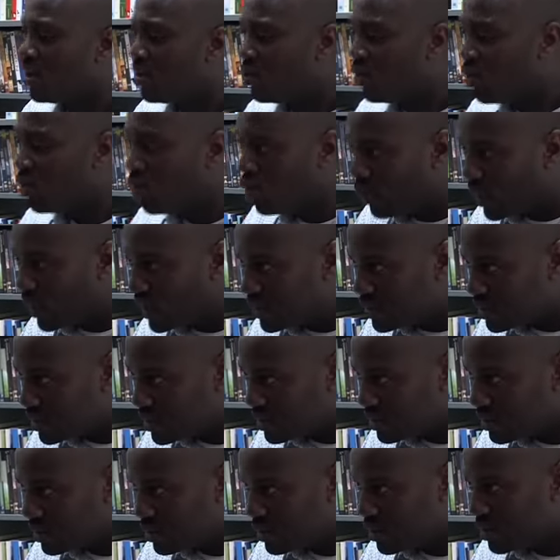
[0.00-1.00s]
Always
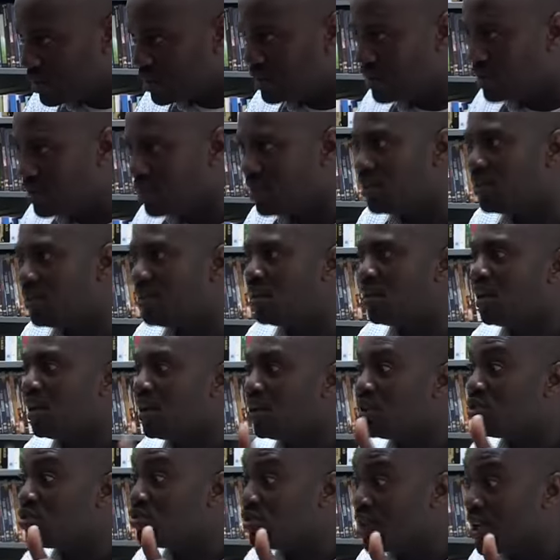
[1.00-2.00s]

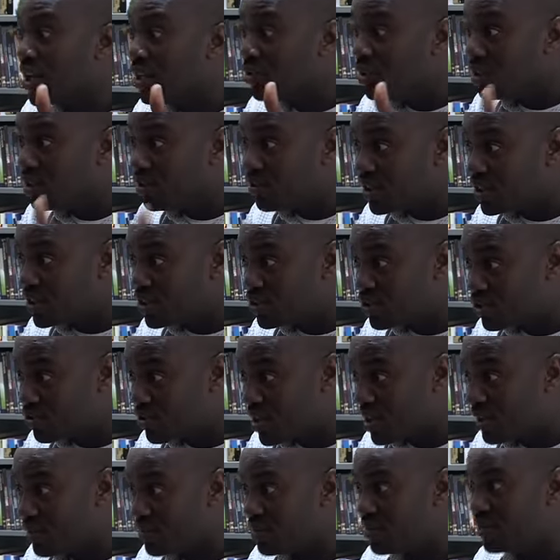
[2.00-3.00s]
try to leverage your
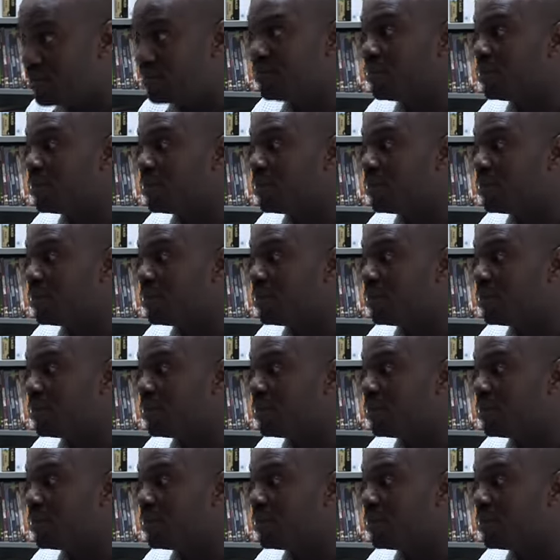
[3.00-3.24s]
strength,